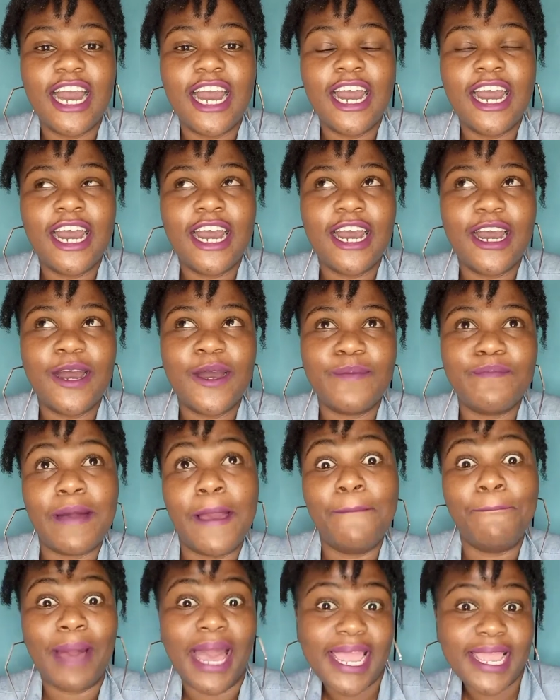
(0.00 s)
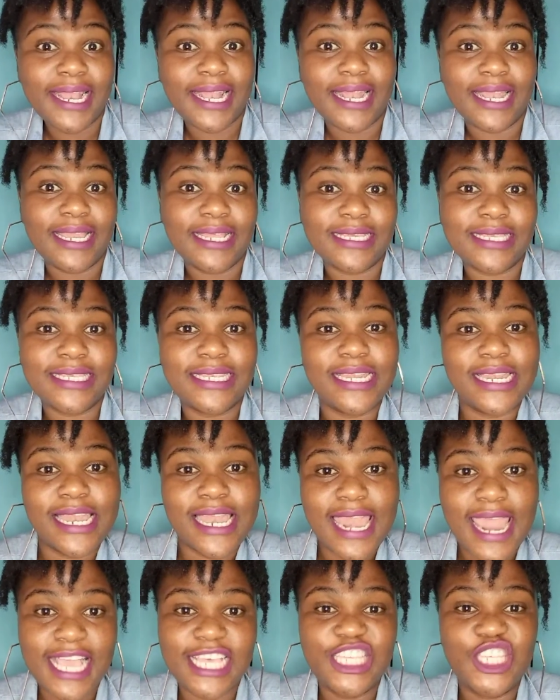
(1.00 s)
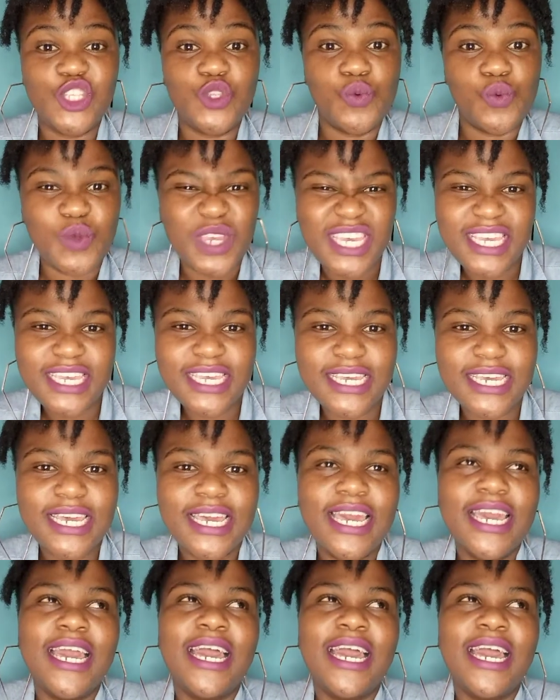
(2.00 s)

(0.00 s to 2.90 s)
uh, my bucket list next week.